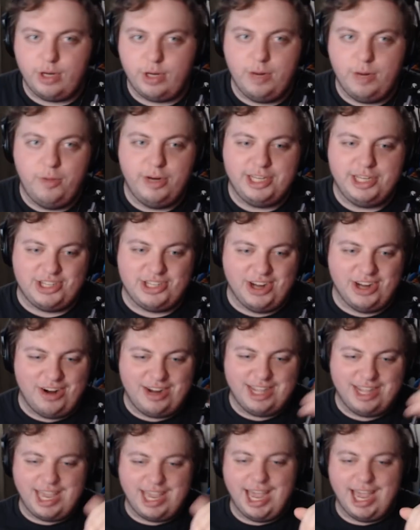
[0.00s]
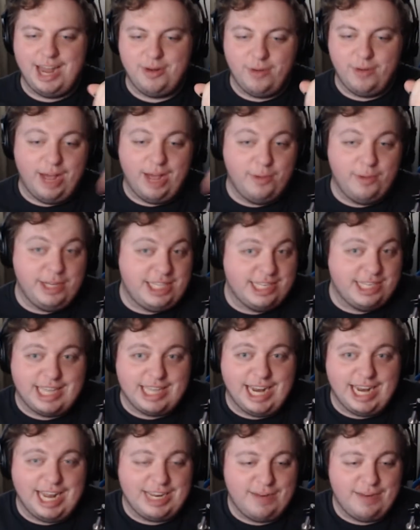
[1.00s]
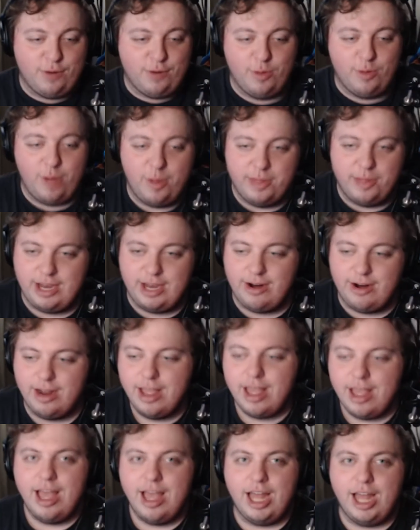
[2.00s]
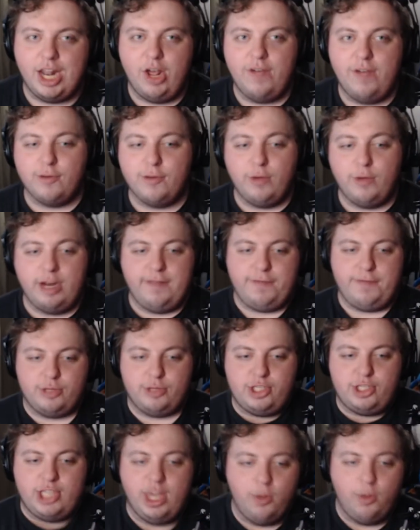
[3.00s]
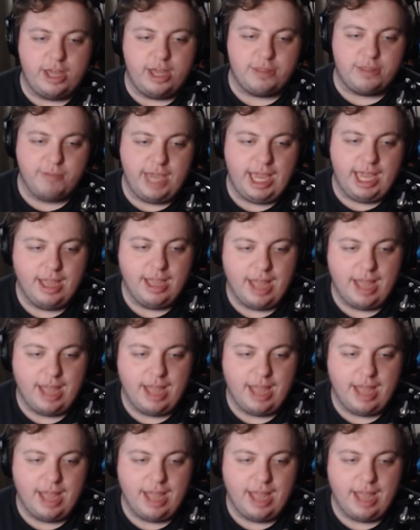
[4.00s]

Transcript: restarted again. We disconnected for a moment there. Hello, everyone. If you're still with me,